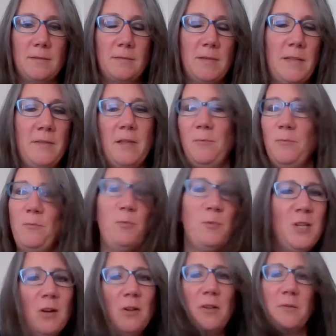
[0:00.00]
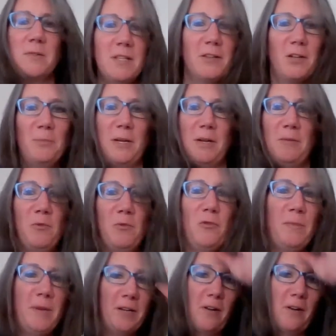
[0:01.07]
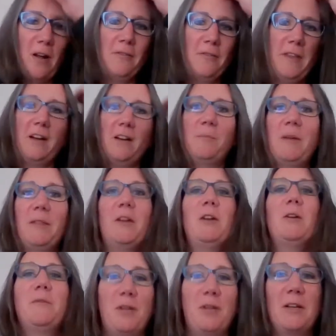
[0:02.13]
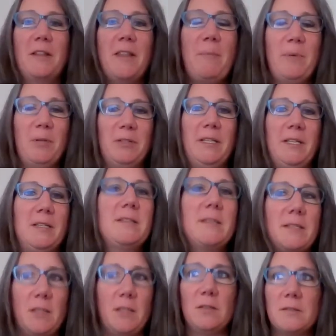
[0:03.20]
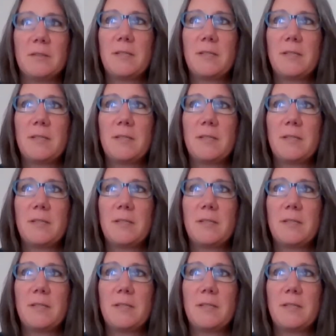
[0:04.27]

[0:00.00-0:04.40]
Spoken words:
And then, you know, there's a little bit of movement around there, but they're in that building still.